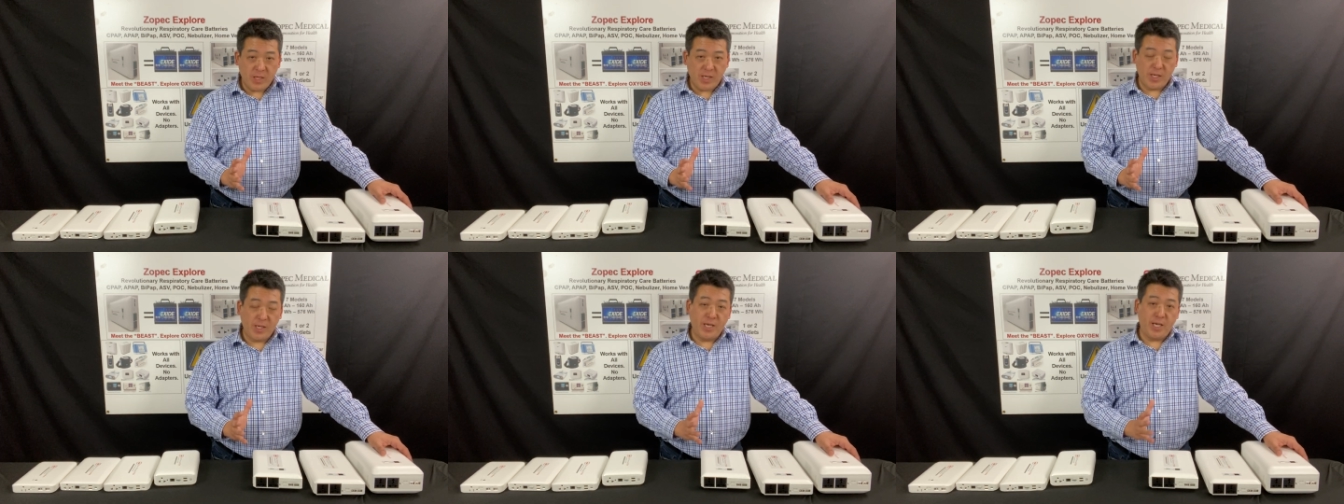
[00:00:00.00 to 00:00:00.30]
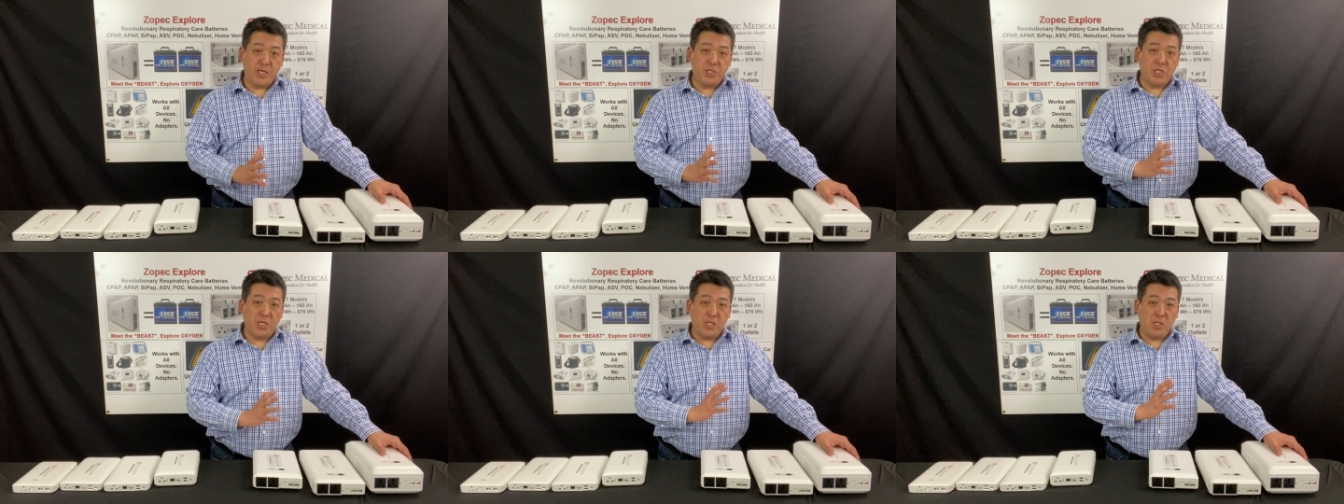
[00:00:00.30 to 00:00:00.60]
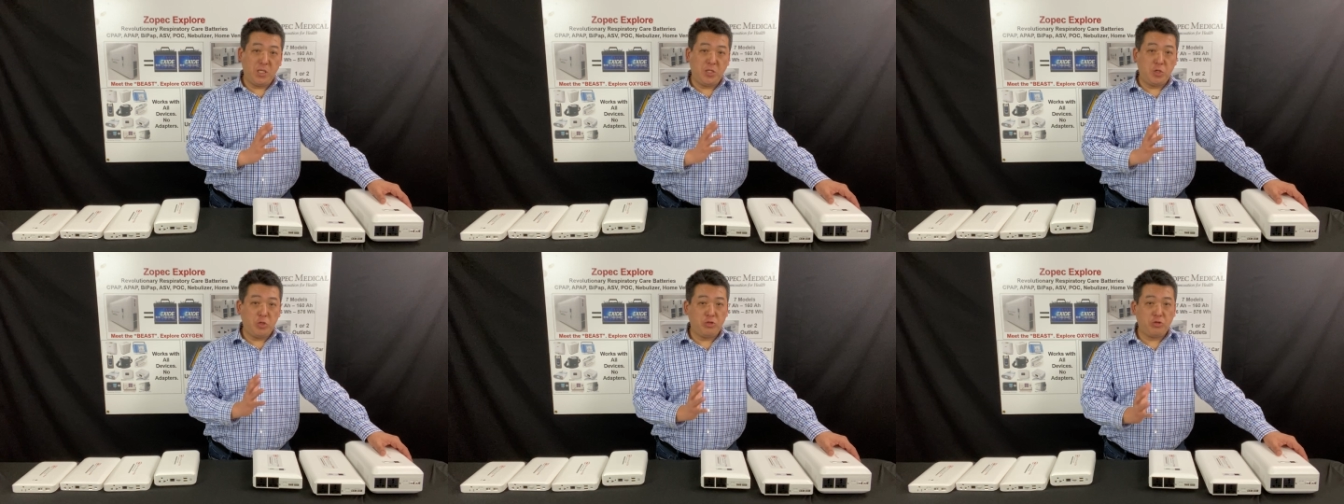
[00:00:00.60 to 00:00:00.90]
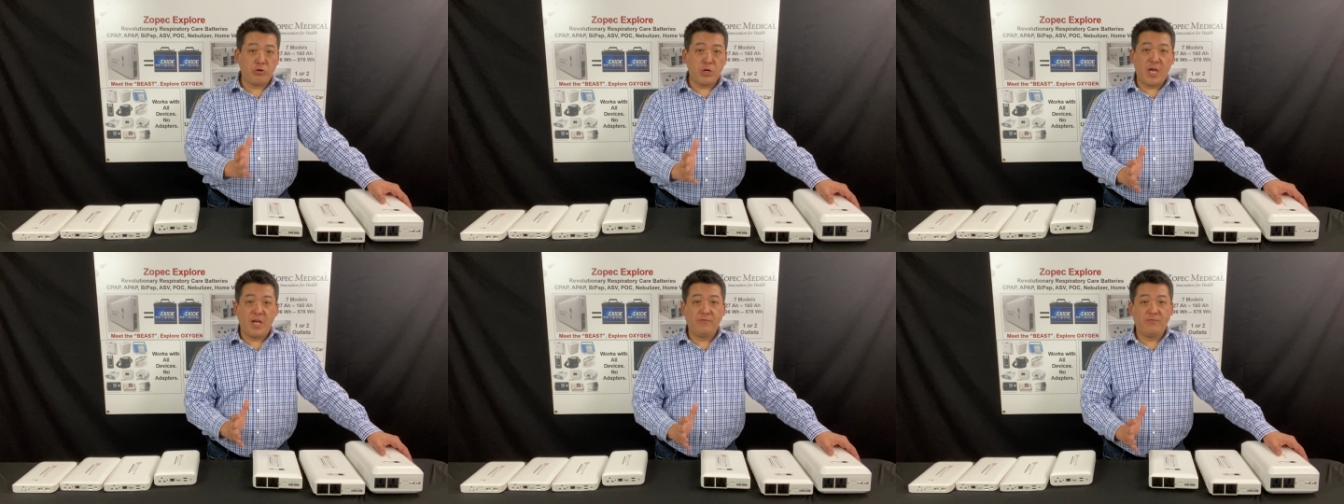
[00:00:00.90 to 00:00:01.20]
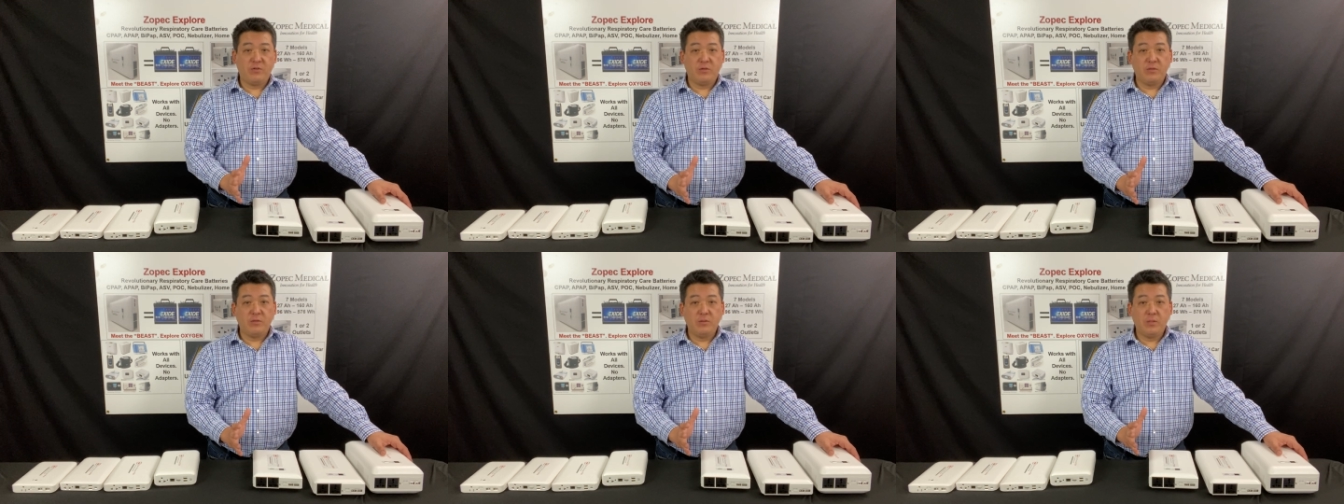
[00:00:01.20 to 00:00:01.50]
in case they need to
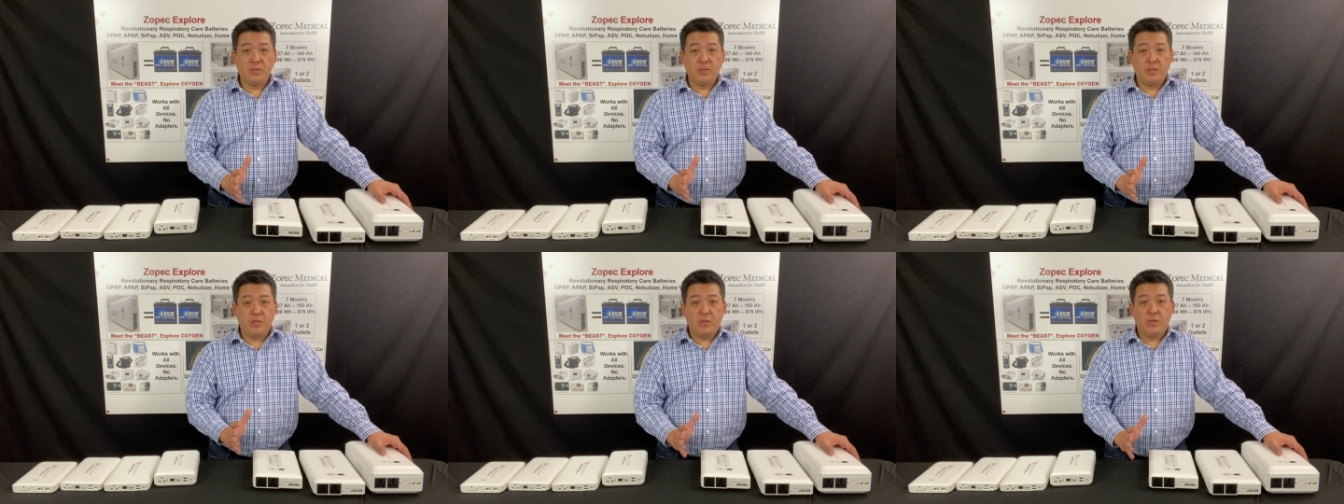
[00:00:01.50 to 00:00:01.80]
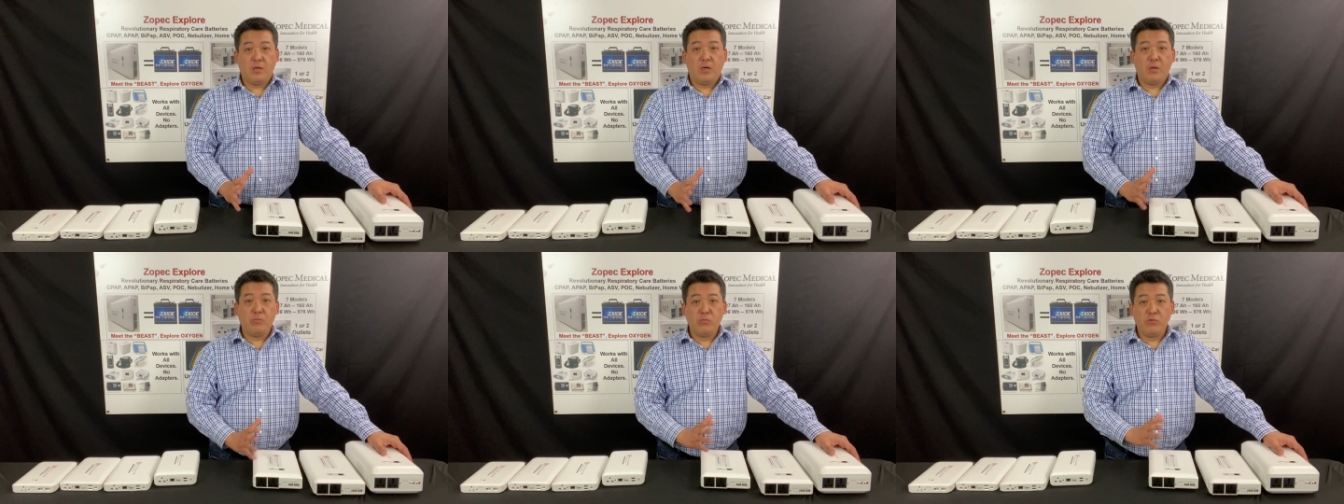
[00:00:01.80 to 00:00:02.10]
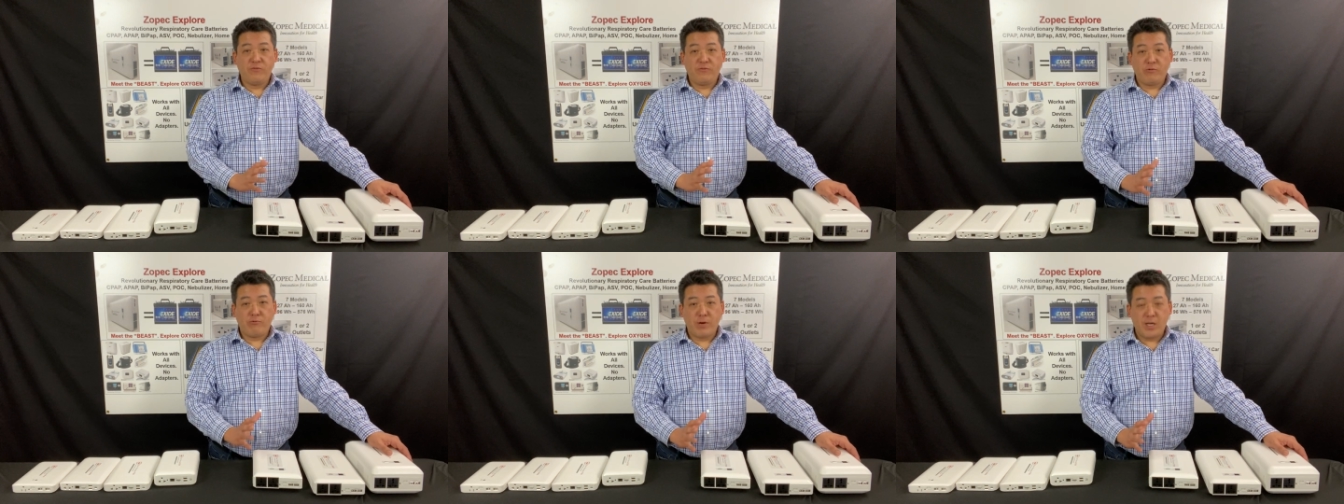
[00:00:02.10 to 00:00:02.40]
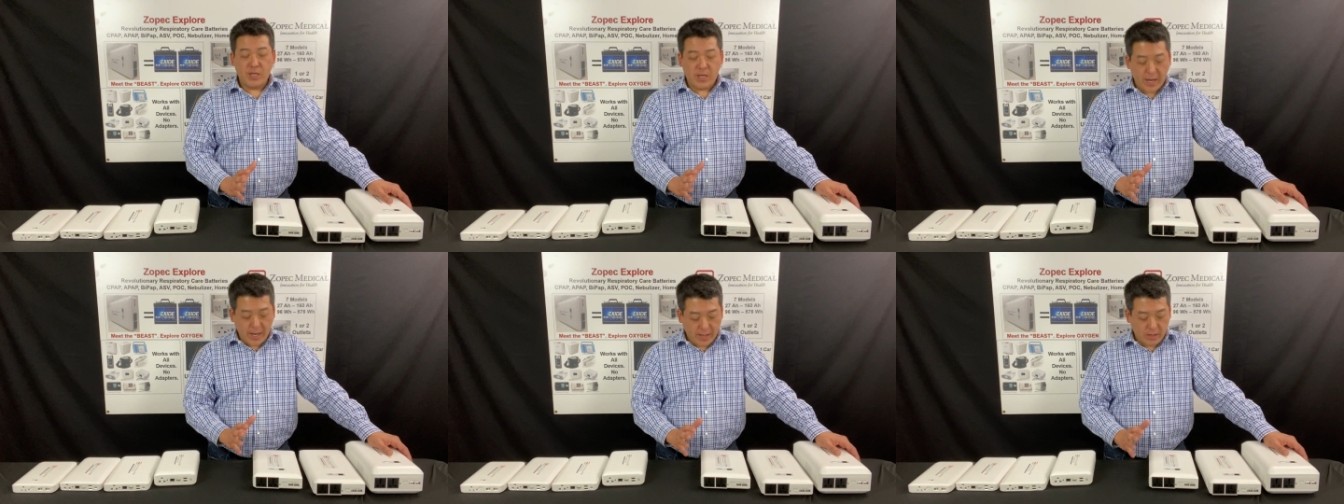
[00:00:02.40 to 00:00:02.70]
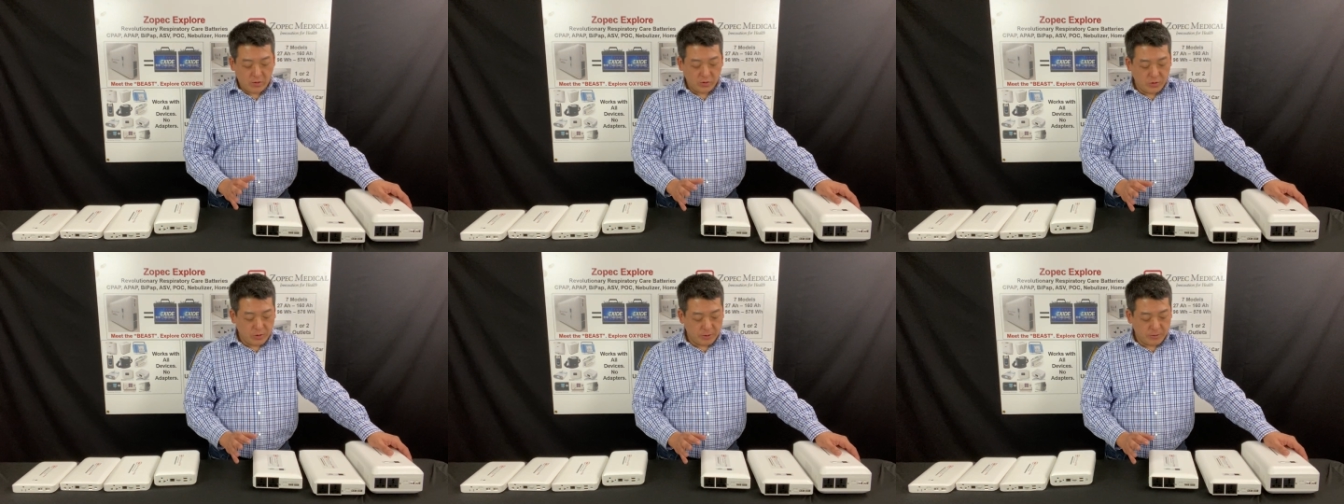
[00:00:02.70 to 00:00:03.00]
travel or move around the
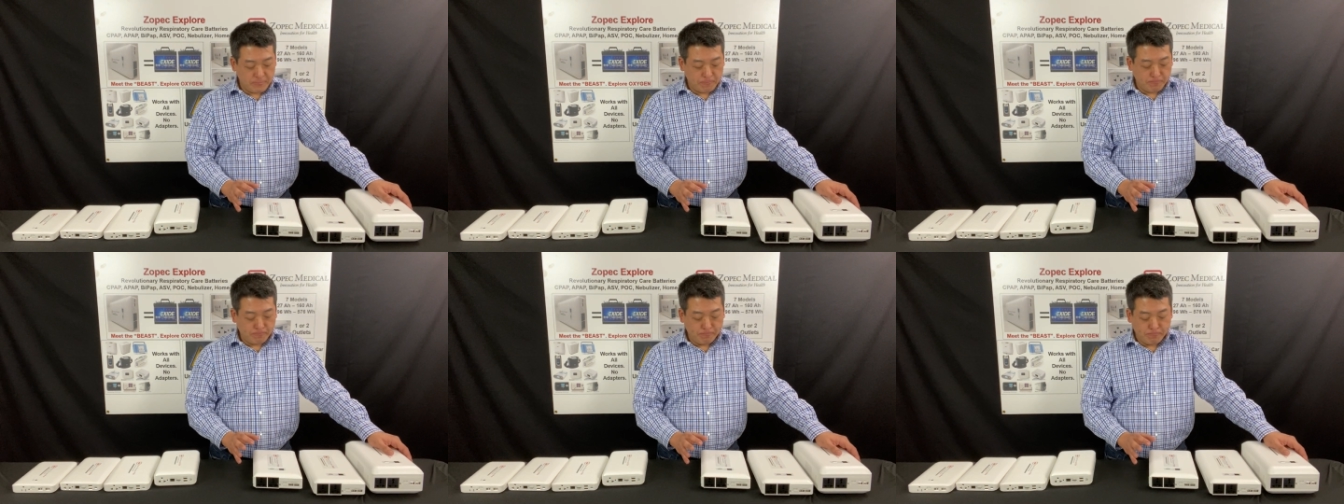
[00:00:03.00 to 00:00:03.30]
house.